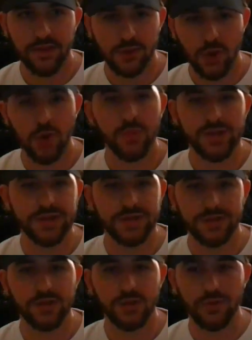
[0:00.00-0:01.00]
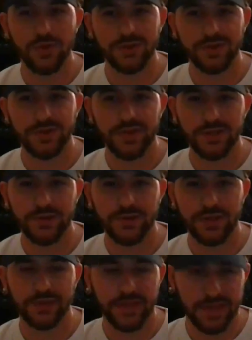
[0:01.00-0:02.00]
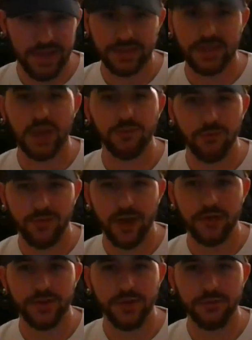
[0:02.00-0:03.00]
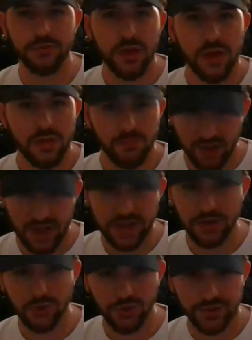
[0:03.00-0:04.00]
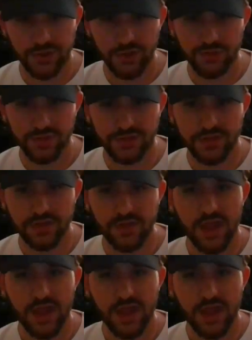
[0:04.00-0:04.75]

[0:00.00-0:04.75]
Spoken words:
Koba is still loyal to Caesar, and he was like, "Yes, I will follow you, but I don't trust humans."